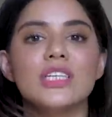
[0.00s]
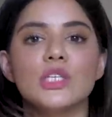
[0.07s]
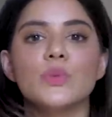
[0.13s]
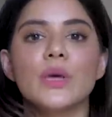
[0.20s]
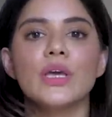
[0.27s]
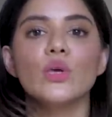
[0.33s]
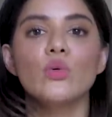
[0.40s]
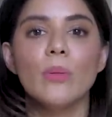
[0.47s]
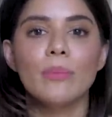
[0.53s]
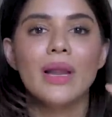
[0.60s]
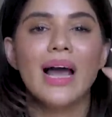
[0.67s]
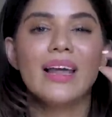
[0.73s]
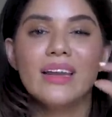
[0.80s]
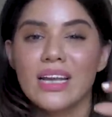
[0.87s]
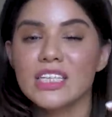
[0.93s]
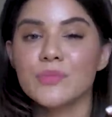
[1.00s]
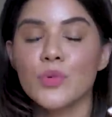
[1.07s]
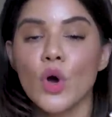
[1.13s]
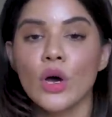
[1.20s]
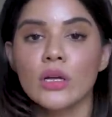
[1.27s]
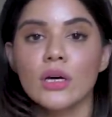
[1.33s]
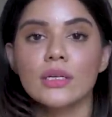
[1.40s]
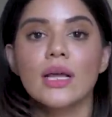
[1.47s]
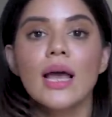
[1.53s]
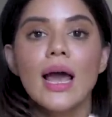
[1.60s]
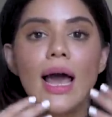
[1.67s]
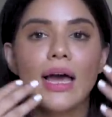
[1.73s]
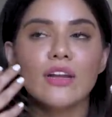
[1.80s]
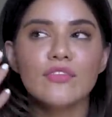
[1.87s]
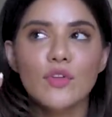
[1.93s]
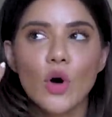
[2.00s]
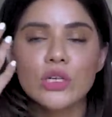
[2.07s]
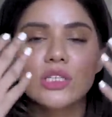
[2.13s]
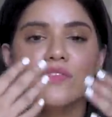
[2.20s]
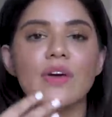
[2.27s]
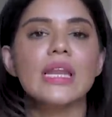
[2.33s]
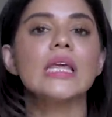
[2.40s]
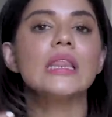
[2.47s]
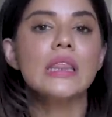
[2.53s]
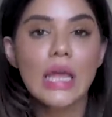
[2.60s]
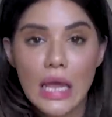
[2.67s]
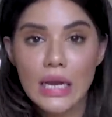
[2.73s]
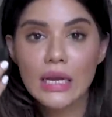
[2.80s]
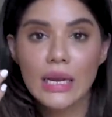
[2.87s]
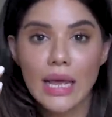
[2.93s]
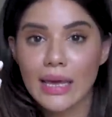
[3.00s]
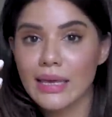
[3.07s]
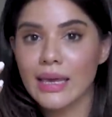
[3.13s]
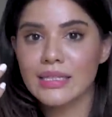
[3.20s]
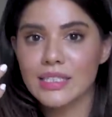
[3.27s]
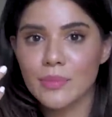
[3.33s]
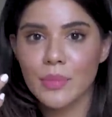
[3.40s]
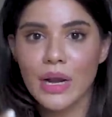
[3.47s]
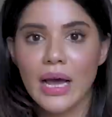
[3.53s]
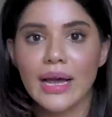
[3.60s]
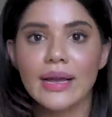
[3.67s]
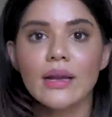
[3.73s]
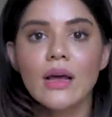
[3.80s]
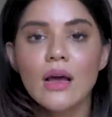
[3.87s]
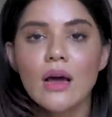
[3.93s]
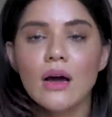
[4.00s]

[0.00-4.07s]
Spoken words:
This way you apply less product and of course a very thin layer gets applied.